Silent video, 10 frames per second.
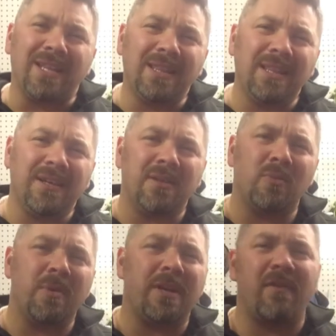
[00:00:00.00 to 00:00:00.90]
that
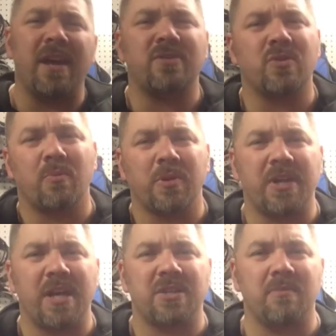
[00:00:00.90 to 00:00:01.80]
little bit of extra
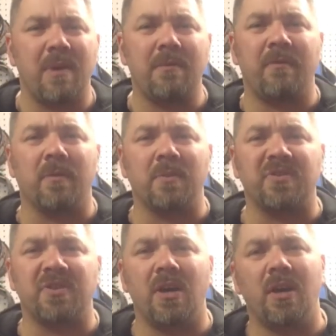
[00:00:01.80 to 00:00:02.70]
protection, maybe from the
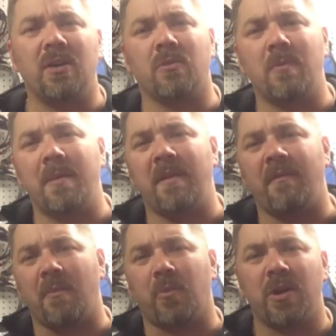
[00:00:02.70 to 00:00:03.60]
sun, or maybe
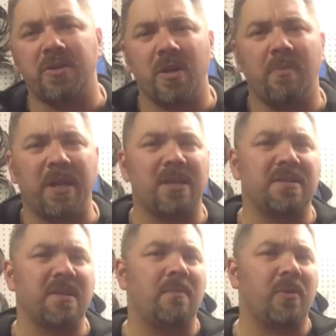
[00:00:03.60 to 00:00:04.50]
if I brush up
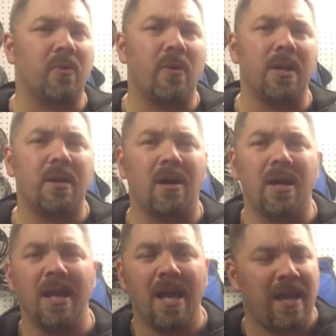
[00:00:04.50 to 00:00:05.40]
against something or
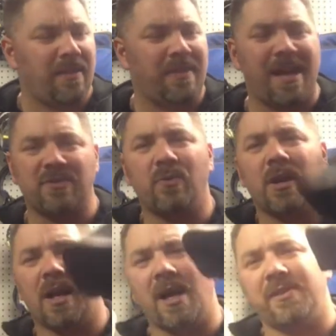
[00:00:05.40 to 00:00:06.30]
whatnot. That's
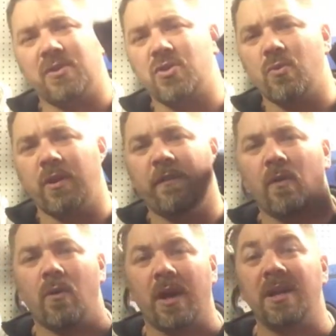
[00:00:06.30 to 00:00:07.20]
what I got the shorty
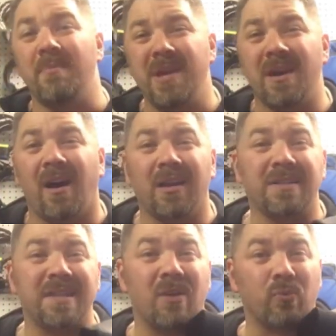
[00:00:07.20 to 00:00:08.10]
for. And to be
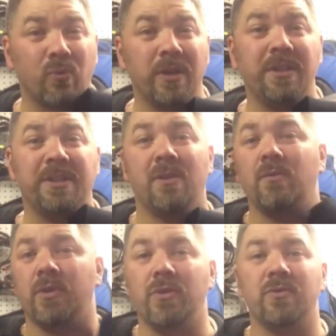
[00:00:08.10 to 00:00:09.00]
honest, I really
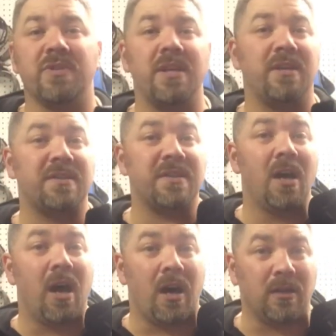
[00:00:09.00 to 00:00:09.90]
don't use this
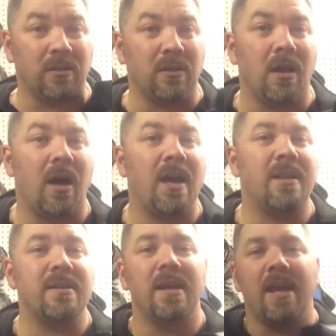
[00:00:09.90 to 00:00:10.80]
a
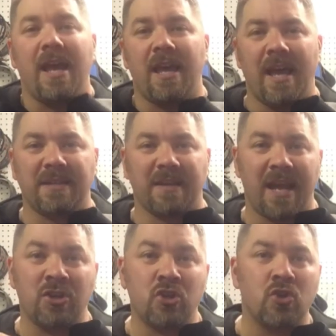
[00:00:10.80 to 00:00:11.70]
lot as
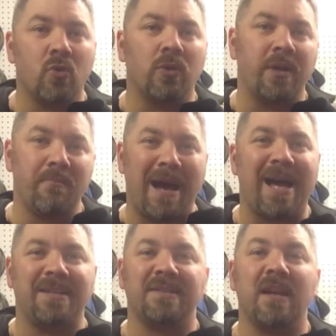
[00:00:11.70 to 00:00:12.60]
a shorty
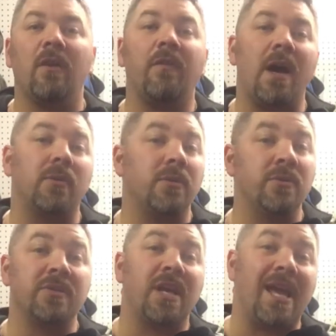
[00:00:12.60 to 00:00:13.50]
by itself. I'll
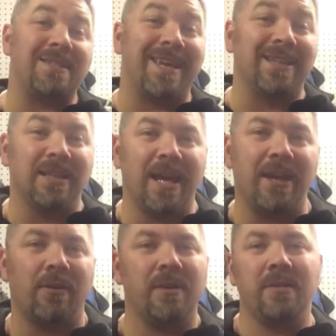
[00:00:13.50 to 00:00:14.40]
use it as a
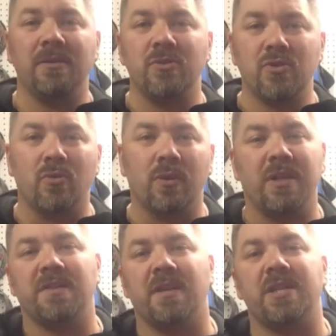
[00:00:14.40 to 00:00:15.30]
layering
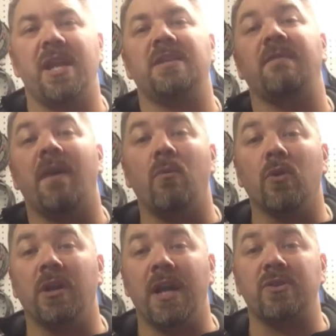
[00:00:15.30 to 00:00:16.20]
shorty, such as if I
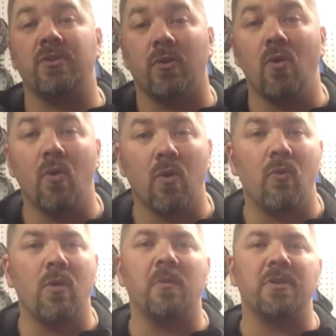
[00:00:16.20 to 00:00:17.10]
want an extra core
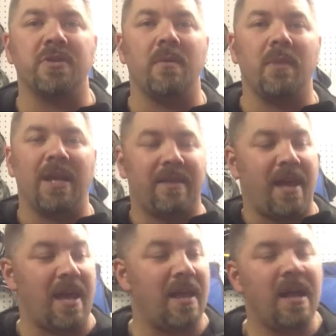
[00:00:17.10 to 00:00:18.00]
warmer or something like
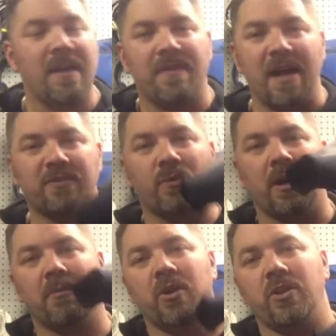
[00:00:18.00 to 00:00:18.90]
that. That's
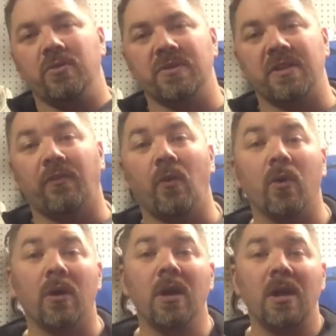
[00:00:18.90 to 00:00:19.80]
what I'm going to use this
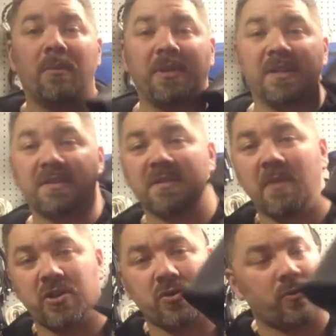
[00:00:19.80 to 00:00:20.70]
for. But this is
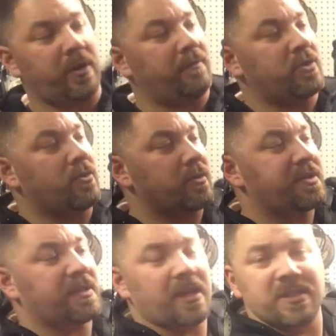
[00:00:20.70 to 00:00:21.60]
my shorty of
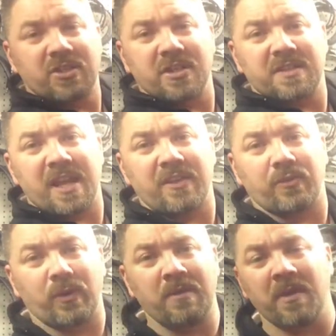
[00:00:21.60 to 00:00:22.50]
choice. It's just a
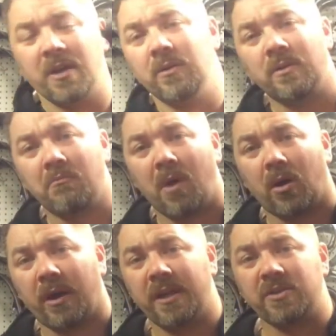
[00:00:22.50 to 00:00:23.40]
3mm
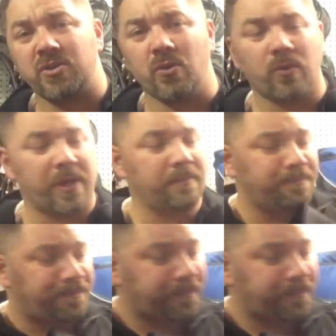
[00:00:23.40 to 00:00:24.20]
Mares shorty.